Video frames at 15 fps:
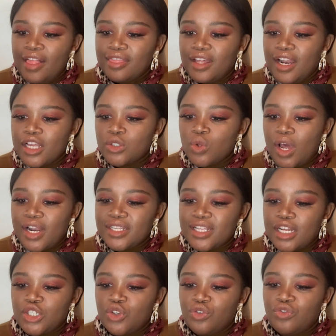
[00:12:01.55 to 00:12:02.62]
The next one is
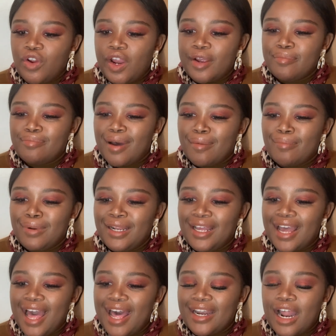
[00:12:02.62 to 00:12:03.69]
actually very bubbly
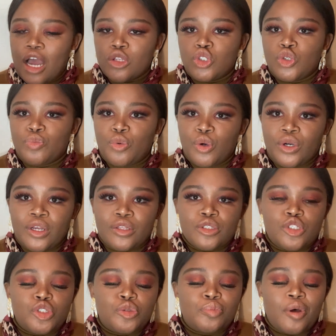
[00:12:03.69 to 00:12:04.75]
and outspoken.
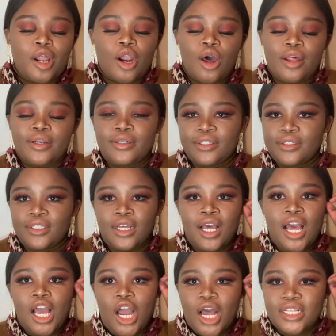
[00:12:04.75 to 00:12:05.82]
Spot on.
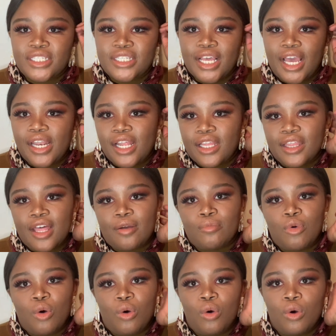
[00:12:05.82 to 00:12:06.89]
Can't say anything
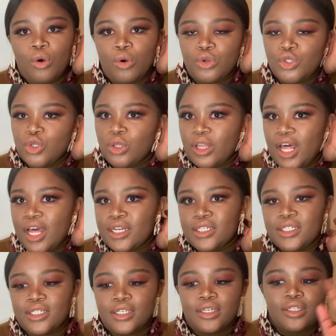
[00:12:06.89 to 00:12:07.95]
more to
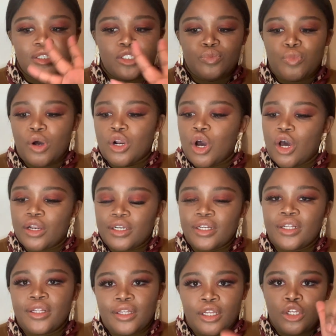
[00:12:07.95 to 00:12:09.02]
that. Spot on.
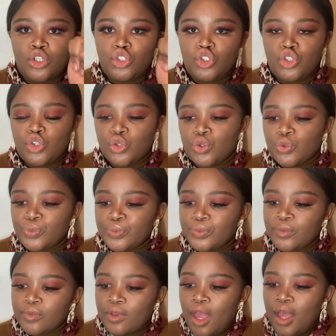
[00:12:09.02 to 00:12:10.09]
True.
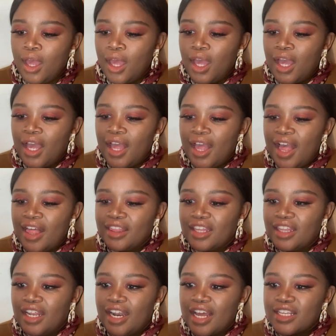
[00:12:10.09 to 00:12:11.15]
Then
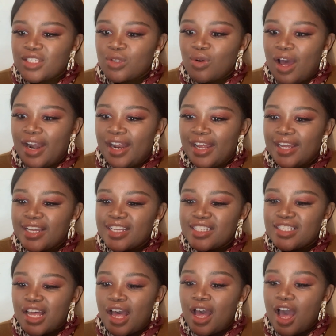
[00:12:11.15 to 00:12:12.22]
the next one
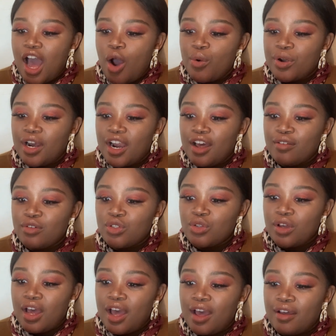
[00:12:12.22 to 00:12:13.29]
is, I would love to
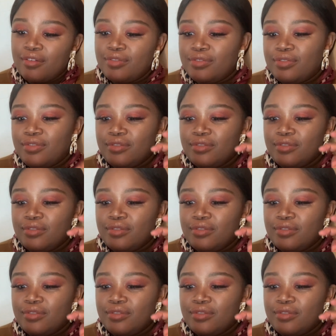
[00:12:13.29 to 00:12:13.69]
have